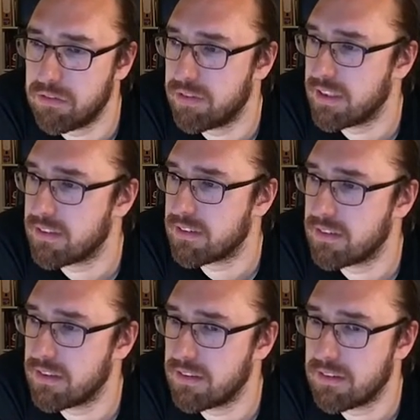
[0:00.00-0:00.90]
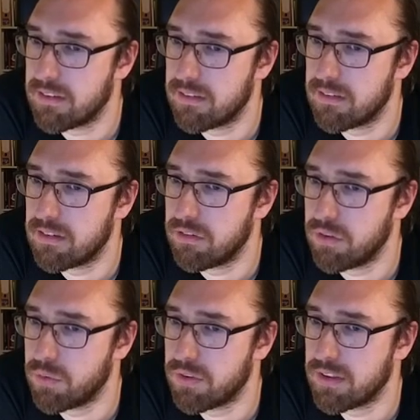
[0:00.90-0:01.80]
be fixed in
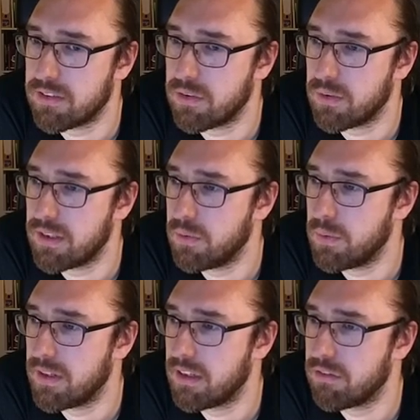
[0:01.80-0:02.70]
the future, so I do not